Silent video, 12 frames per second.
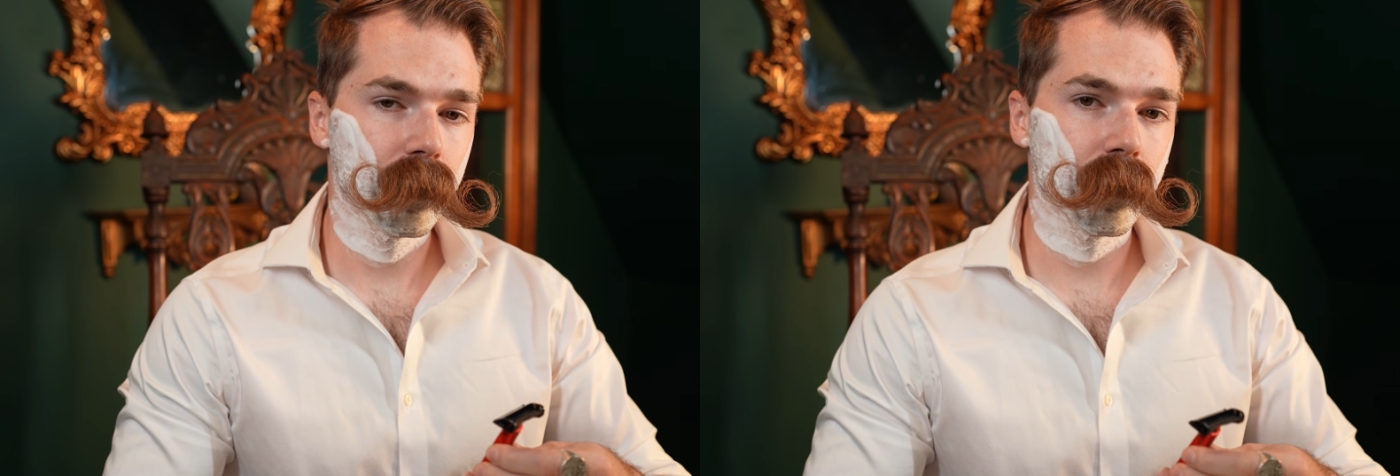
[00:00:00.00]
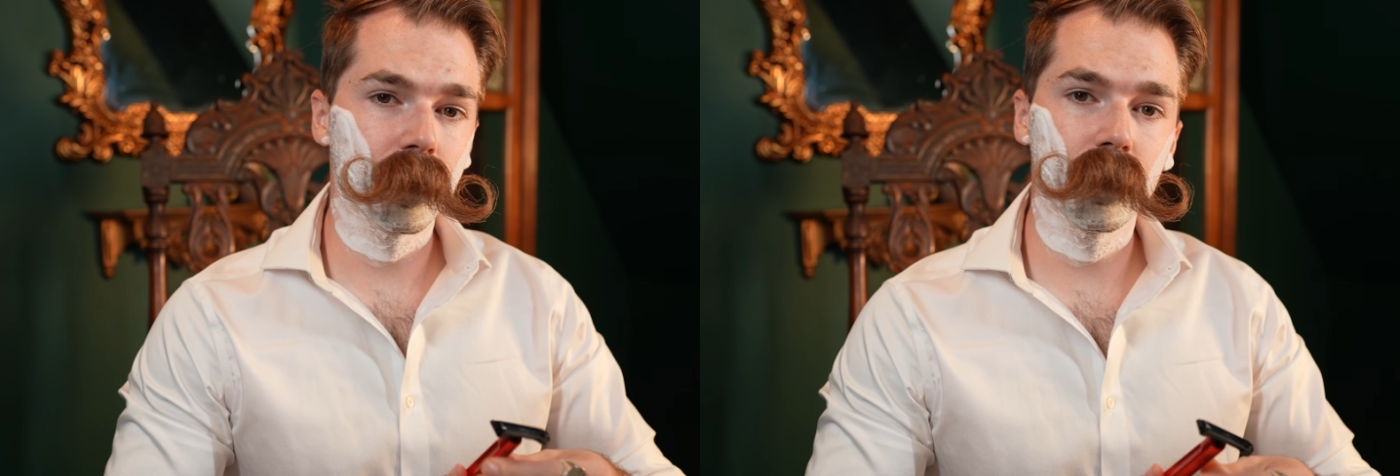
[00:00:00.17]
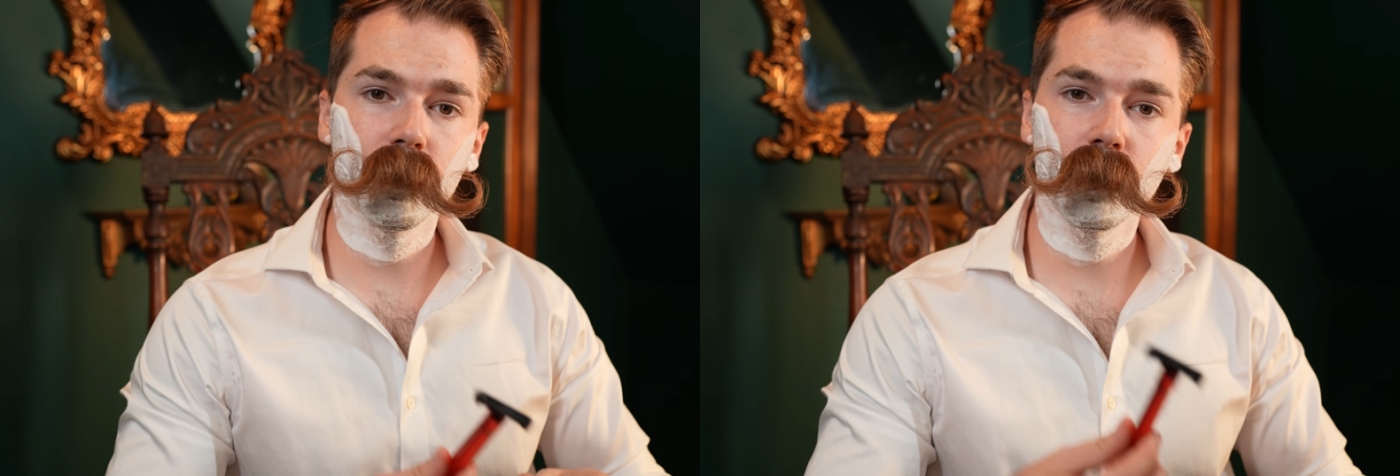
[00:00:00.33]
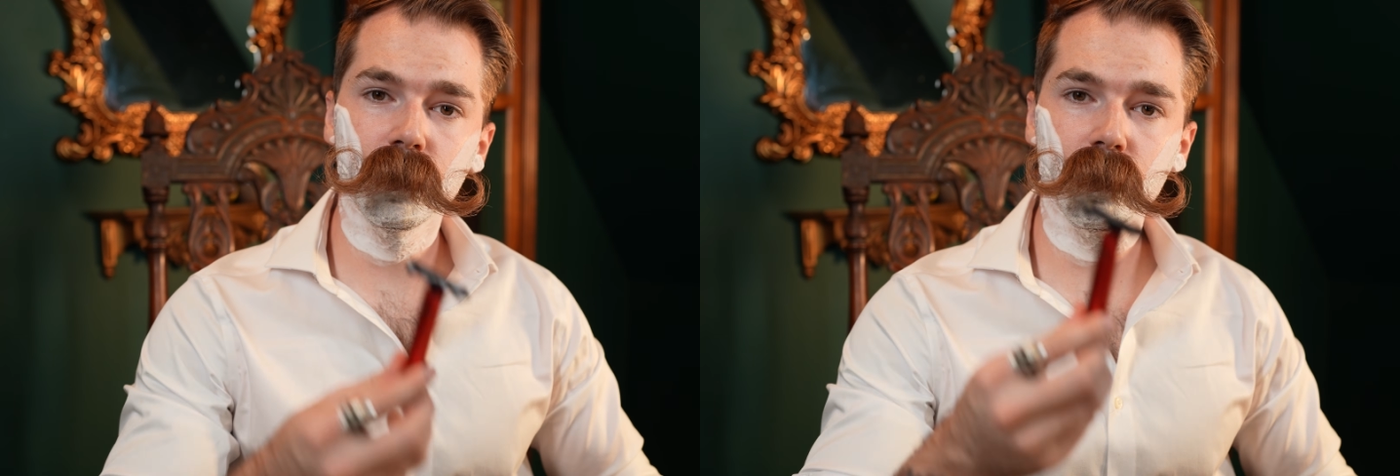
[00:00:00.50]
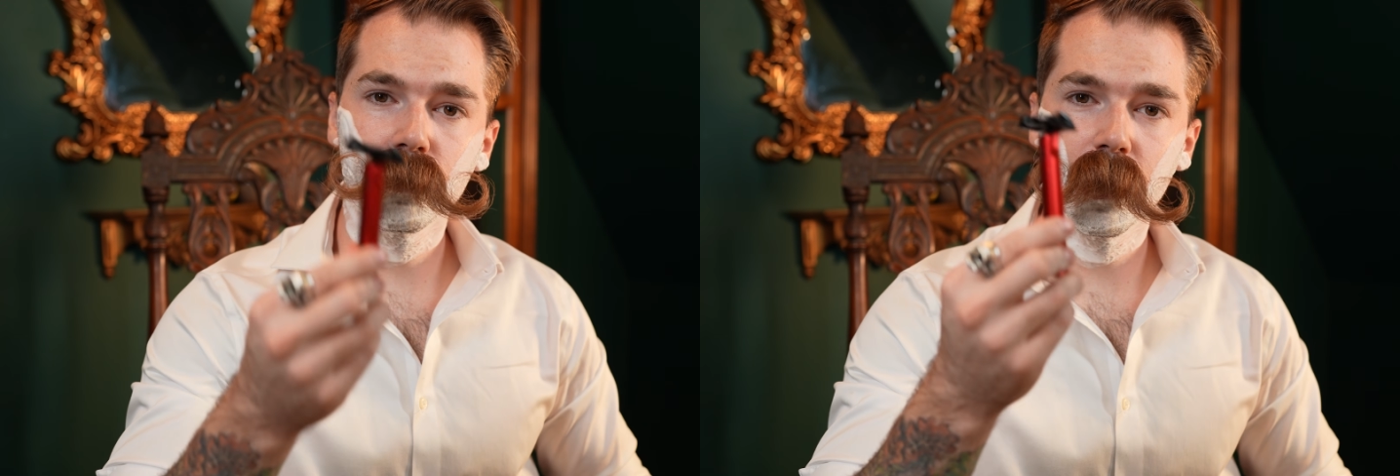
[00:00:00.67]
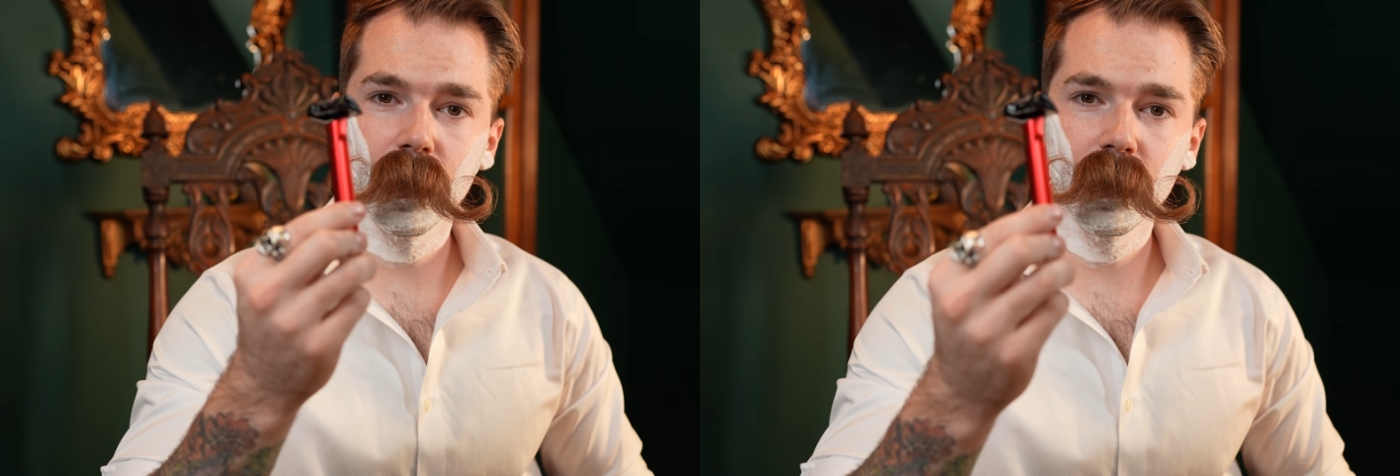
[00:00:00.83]
And then when you're
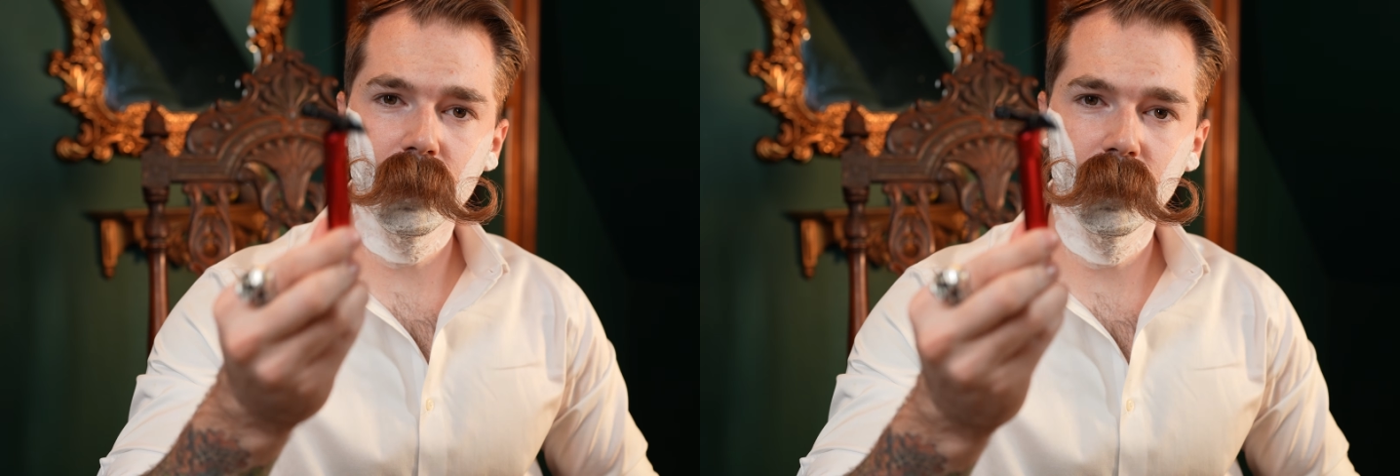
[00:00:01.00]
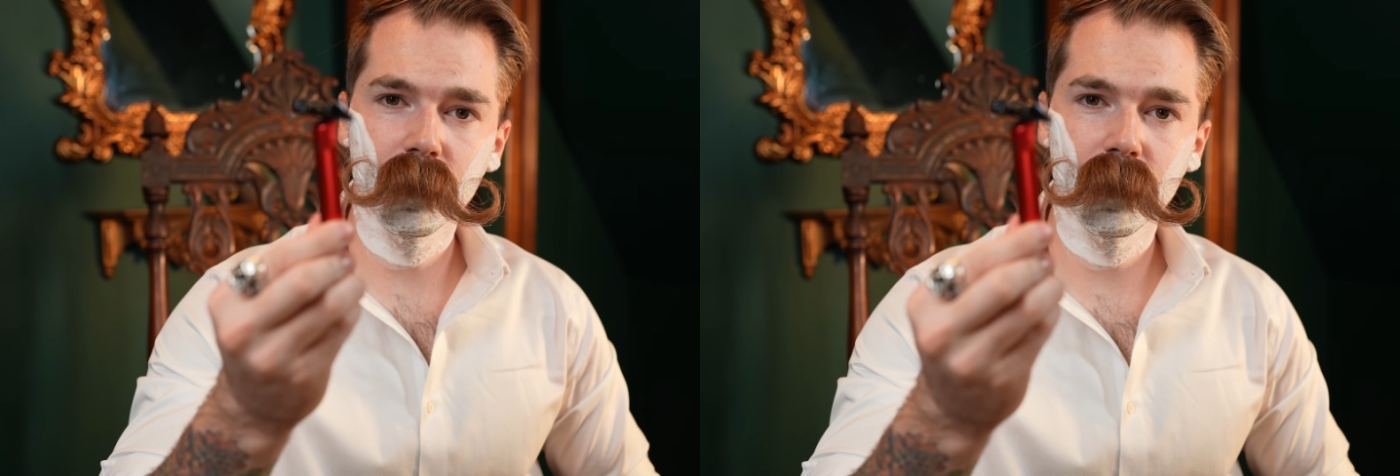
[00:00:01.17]
ready,